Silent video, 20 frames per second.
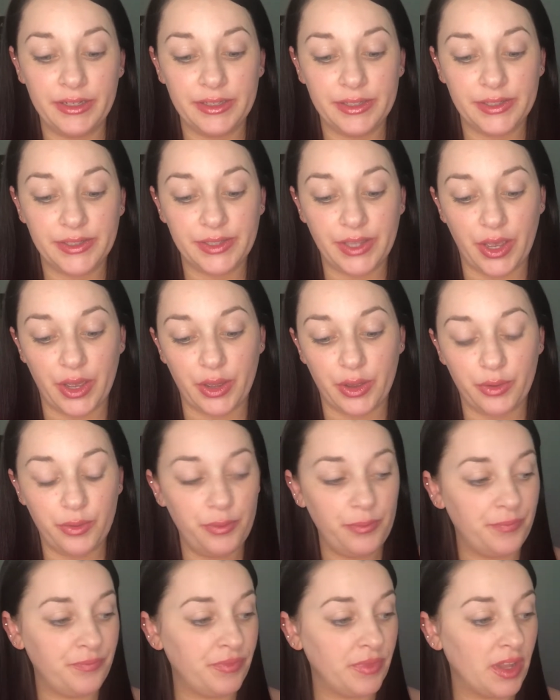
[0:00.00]
So
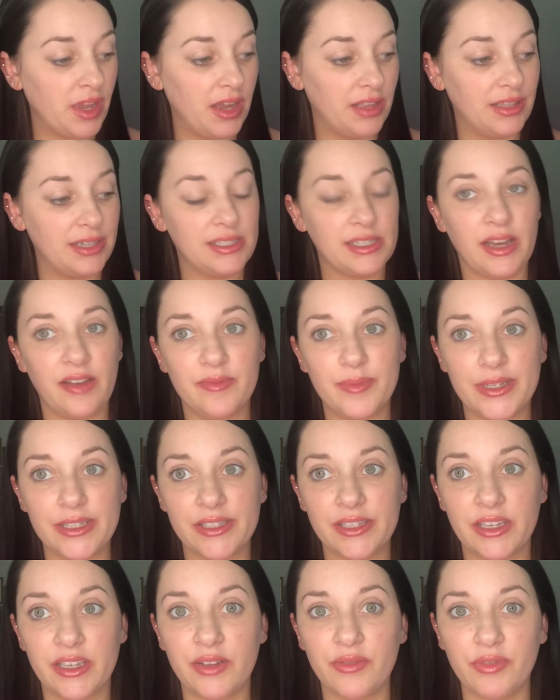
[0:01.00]
I like to have my
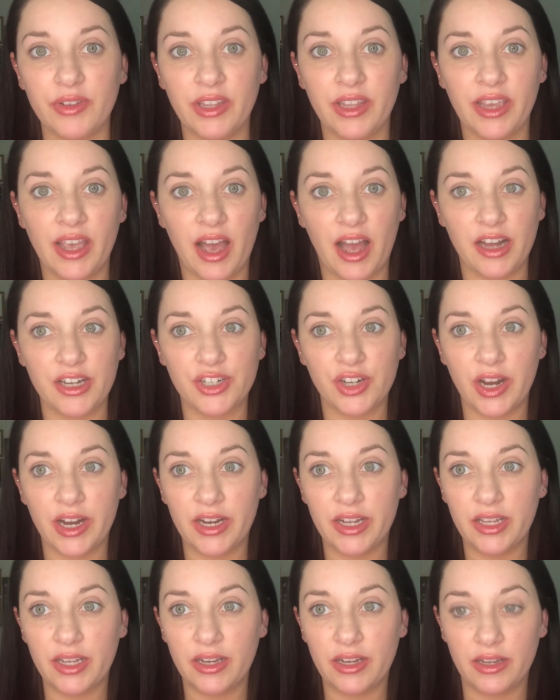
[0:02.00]
skin really
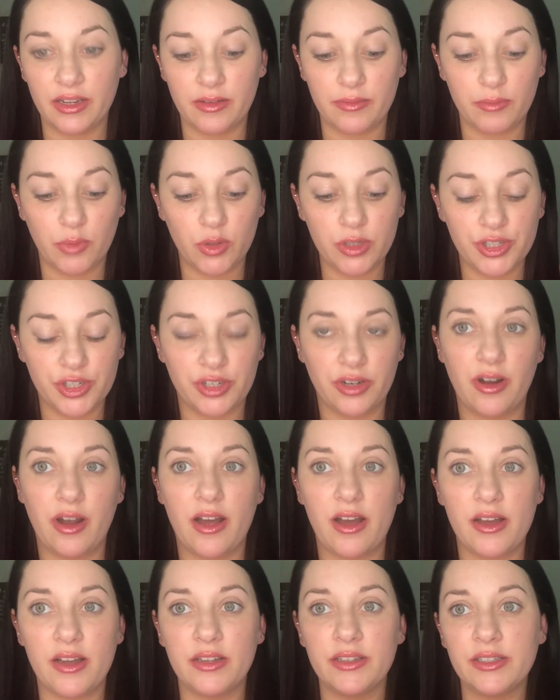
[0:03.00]
hydrated and
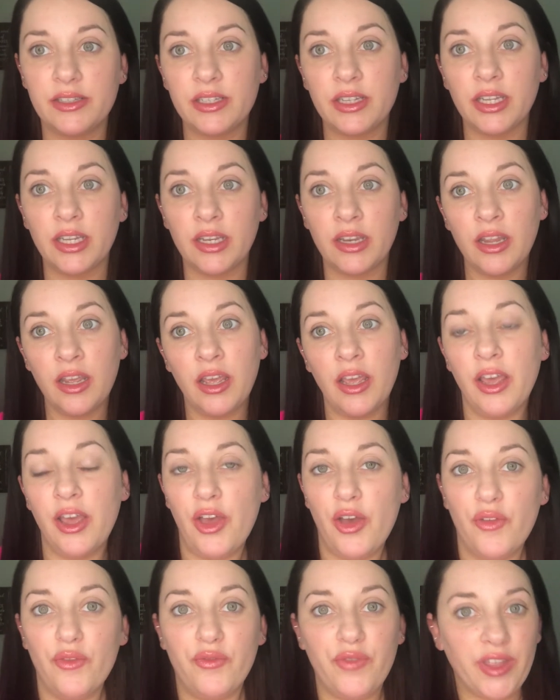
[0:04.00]
moisturized and
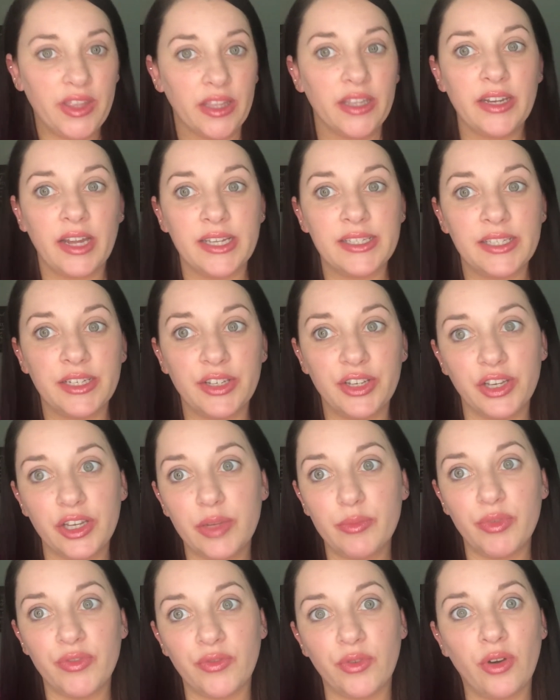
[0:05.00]
feeling nice and
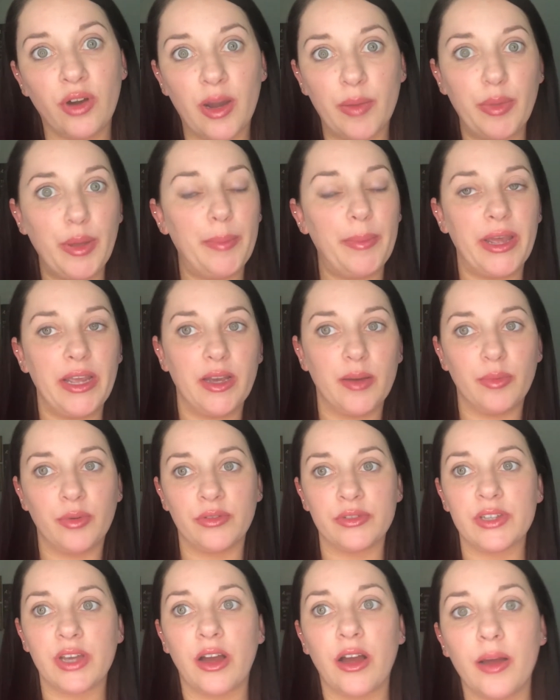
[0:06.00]
good before I put makeup
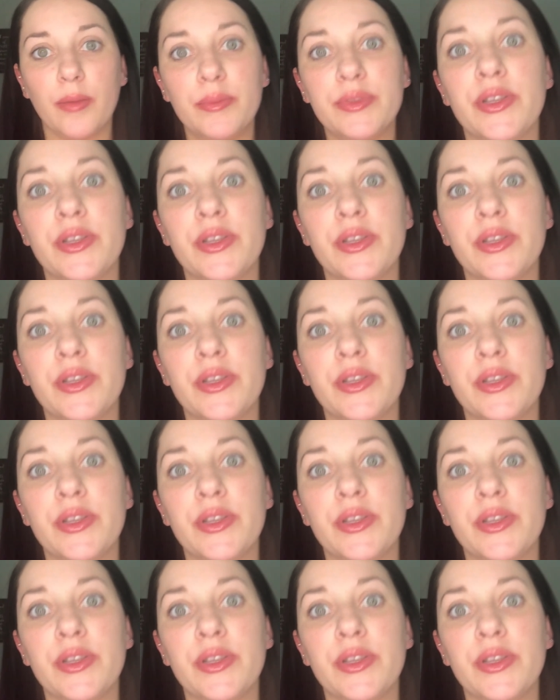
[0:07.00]
on top.